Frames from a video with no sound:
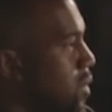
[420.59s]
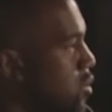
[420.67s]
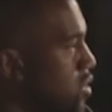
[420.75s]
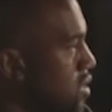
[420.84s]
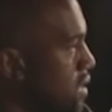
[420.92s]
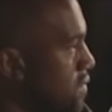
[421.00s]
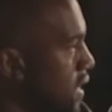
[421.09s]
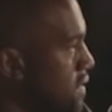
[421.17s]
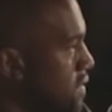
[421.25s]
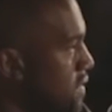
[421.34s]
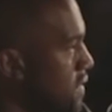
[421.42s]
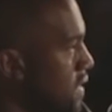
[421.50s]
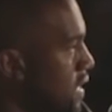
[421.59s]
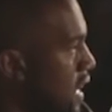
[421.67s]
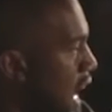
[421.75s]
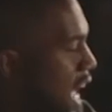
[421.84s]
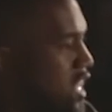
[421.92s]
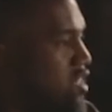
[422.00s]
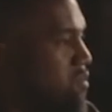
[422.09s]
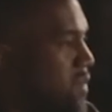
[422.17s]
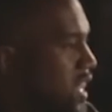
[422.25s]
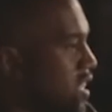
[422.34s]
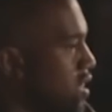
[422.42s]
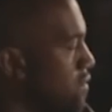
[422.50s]
the most of it? How do you
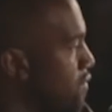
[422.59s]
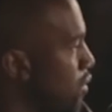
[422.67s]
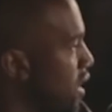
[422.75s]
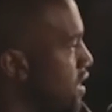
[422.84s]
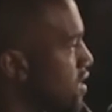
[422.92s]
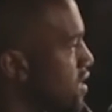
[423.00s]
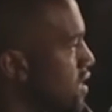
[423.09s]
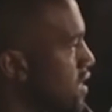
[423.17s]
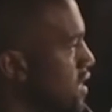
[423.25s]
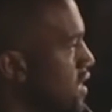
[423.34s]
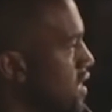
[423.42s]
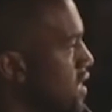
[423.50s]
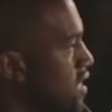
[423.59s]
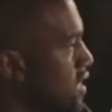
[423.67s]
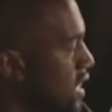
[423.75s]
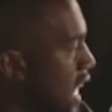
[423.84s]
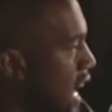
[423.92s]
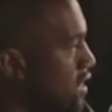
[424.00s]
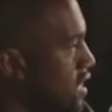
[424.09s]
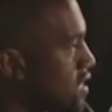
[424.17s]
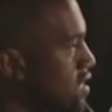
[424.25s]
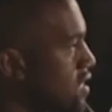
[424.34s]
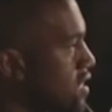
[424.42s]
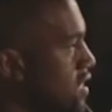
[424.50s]
make your voice the
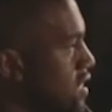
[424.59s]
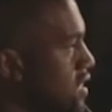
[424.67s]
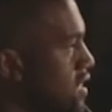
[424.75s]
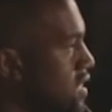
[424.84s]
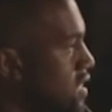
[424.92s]
loudest?